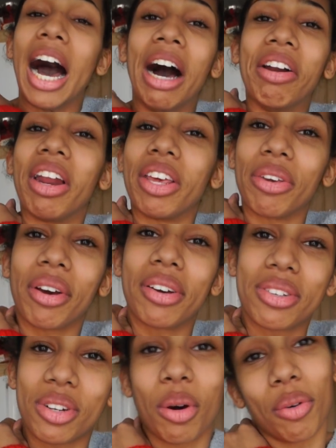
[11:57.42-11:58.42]
I'll let you
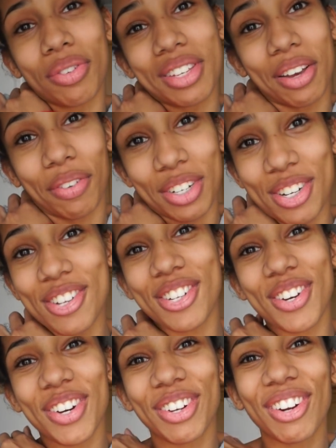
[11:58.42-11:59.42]
guys know obviously if I do
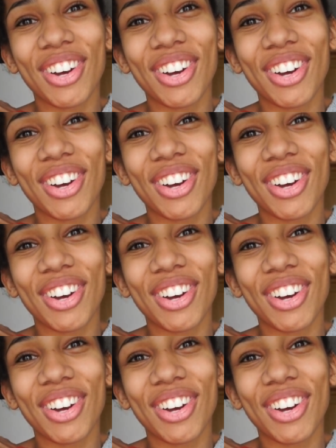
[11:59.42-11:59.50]
do it or